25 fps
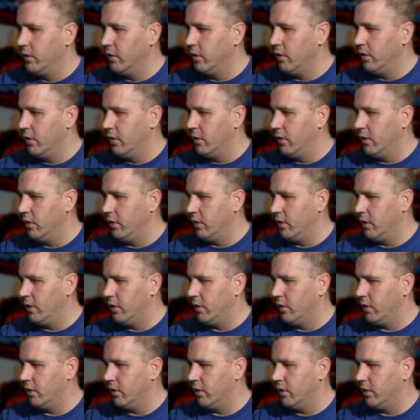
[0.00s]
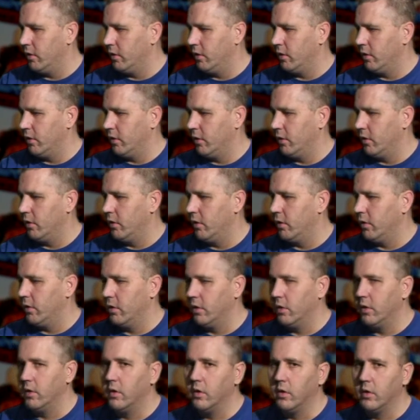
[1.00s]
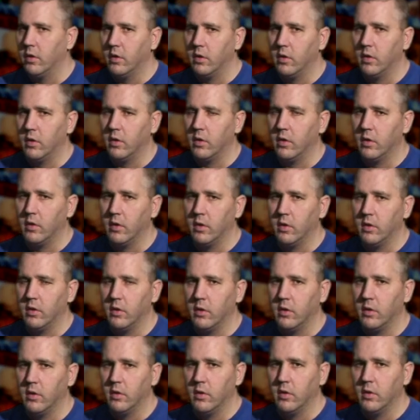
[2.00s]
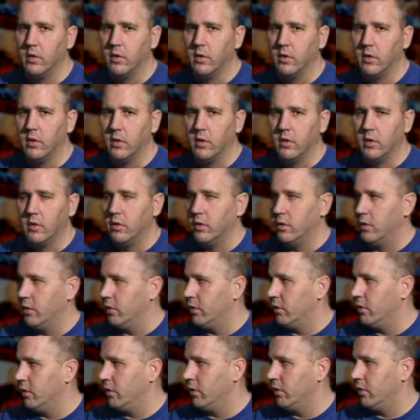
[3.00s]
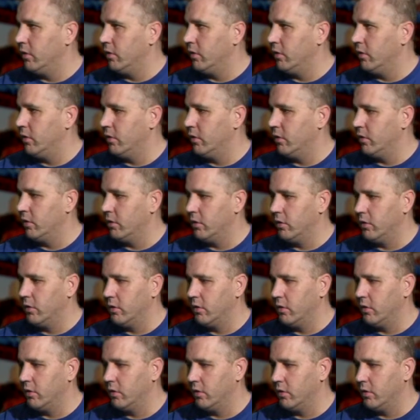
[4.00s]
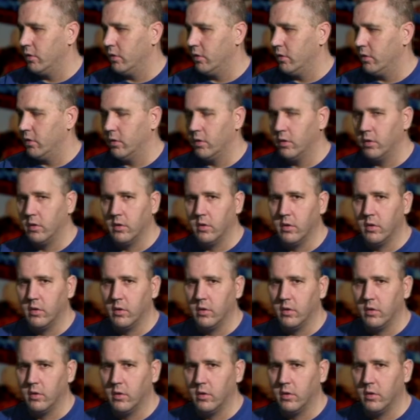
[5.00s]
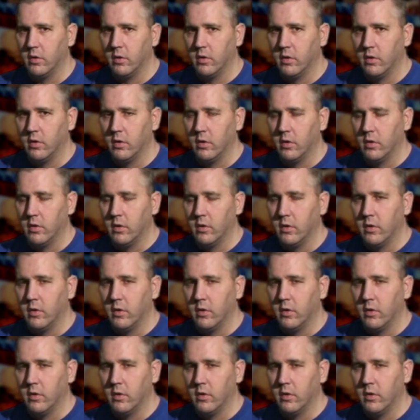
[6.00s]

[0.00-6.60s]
The person shown says nothing.